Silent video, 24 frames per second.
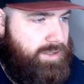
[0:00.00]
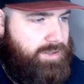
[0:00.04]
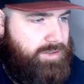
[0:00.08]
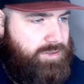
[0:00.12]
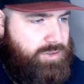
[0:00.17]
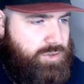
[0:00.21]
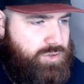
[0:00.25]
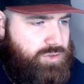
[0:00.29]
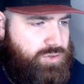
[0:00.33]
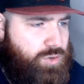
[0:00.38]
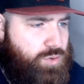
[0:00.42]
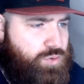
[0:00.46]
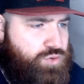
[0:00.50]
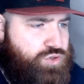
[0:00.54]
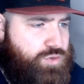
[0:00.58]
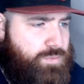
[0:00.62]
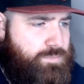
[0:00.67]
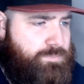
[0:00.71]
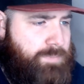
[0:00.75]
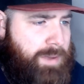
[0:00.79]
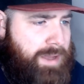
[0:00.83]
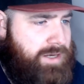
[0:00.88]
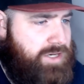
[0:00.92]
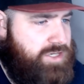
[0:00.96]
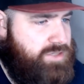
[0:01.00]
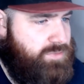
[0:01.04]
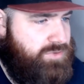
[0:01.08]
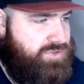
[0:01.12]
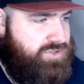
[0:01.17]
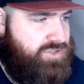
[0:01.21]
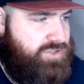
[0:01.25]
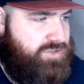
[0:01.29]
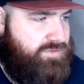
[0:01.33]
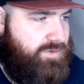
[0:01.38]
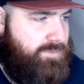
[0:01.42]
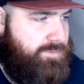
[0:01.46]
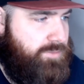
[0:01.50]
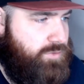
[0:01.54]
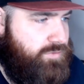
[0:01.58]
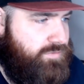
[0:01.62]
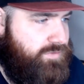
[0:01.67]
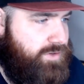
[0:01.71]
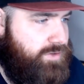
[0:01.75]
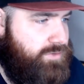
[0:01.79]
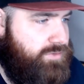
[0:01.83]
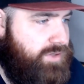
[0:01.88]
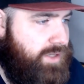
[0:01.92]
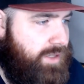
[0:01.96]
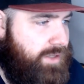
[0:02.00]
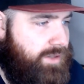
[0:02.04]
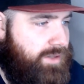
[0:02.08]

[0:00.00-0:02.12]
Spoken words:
you can also banish monsters from your field